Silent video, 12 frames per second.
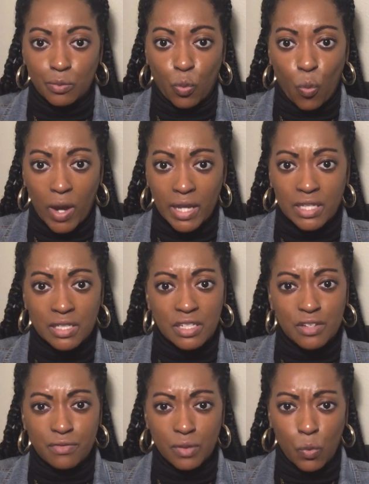wade in
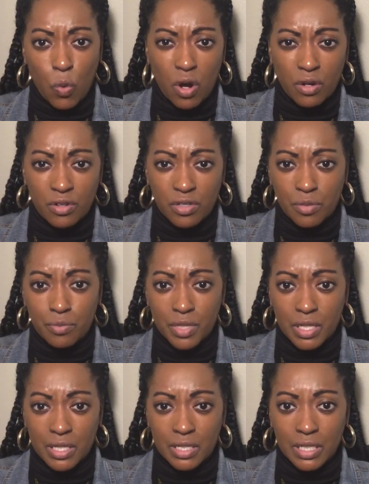different waters a
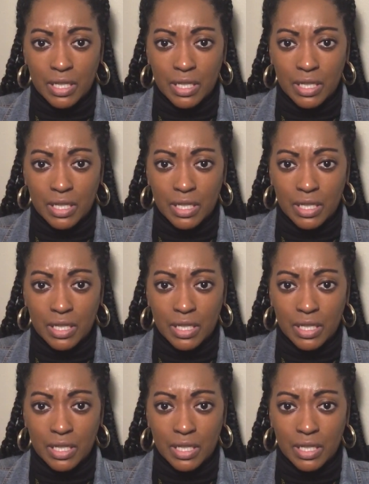bit,